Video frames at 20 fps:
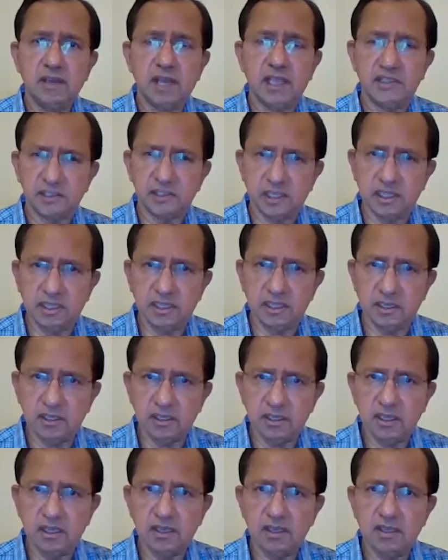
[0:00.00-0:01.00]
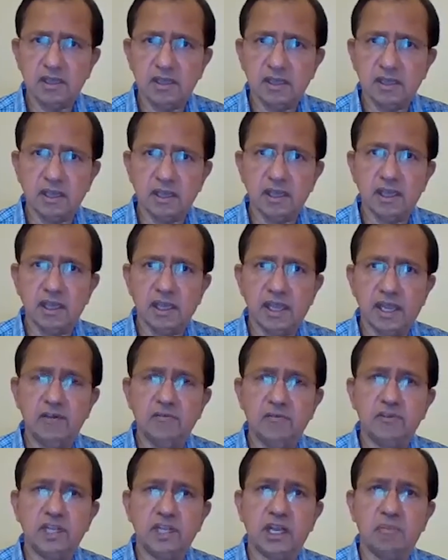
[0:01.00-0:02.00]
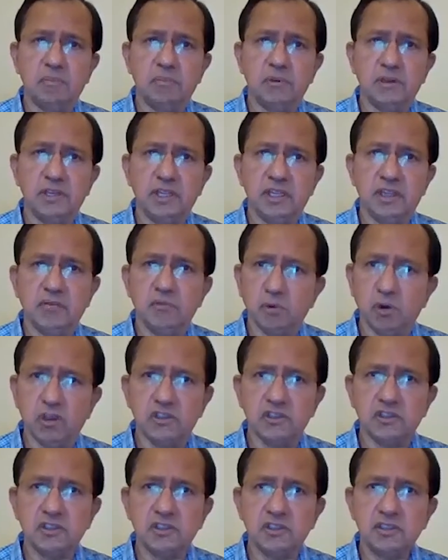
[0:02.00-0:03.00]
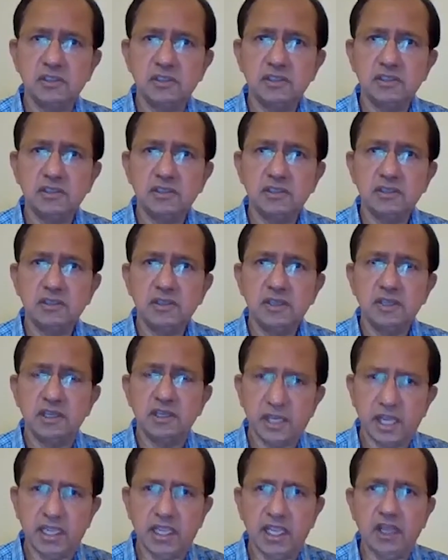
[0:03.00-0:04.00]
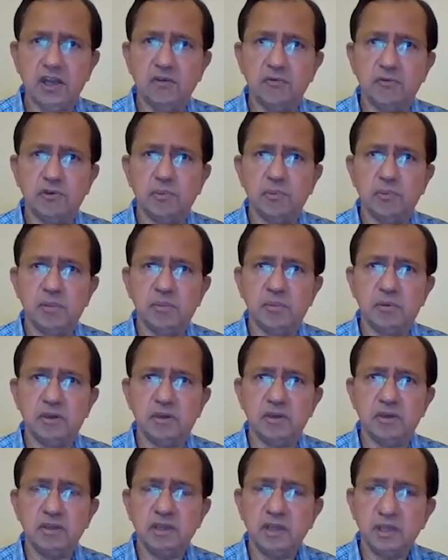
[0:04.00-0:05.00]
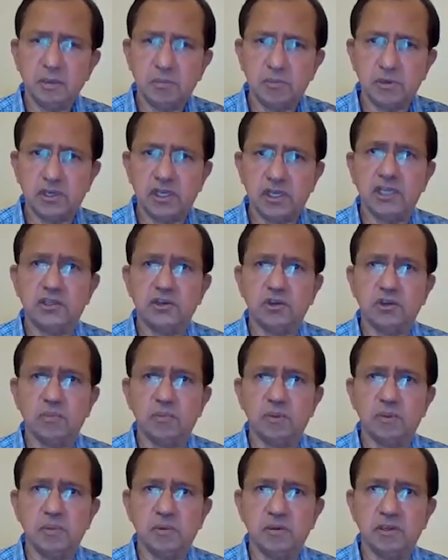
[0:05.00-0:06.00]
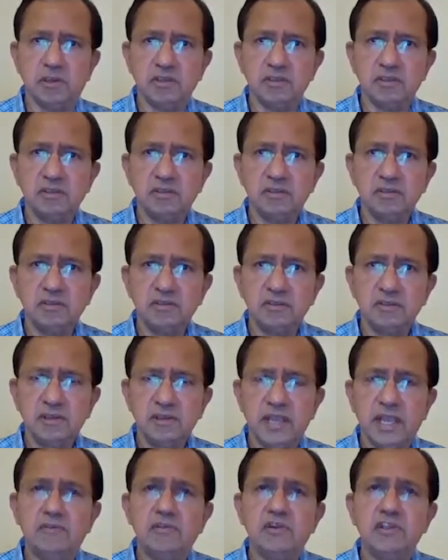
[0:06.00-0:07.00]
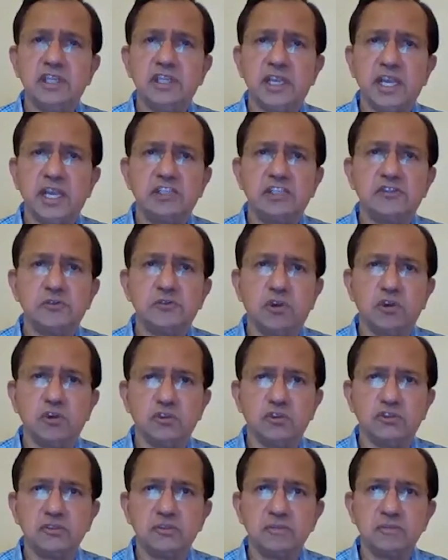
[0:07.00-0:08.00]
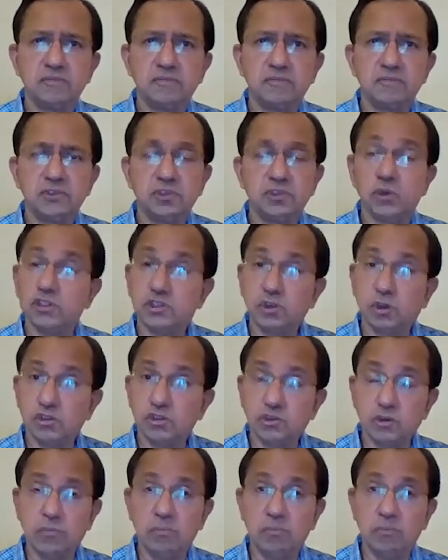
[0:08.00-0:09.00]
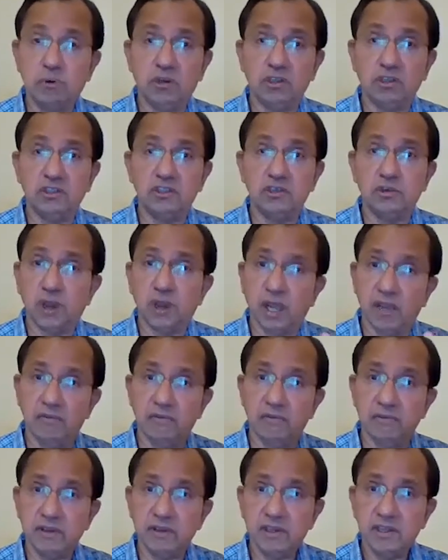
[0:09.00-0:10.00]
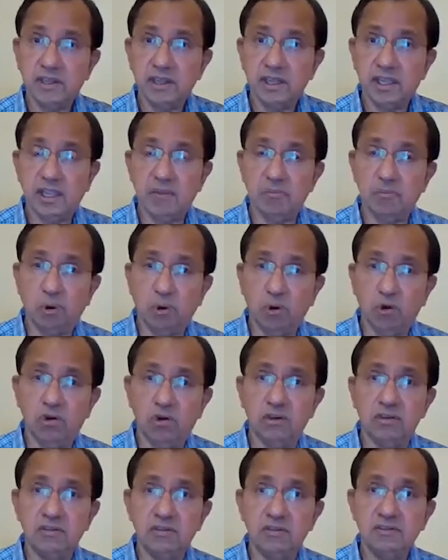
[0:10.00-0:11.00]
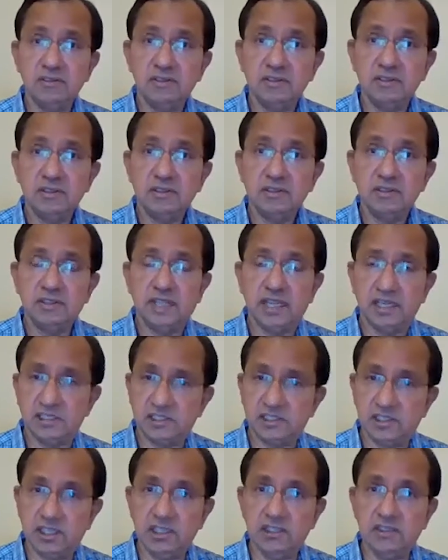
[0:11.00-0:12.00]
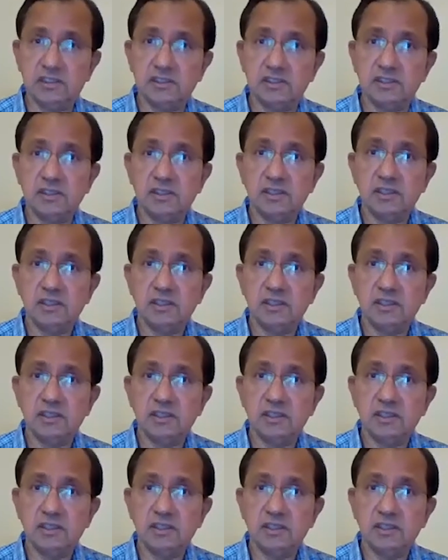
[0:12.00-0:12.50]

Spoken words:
as the head of the company was: take care of your people, protect your people. Everything else follows. So it's also important to have a board that sees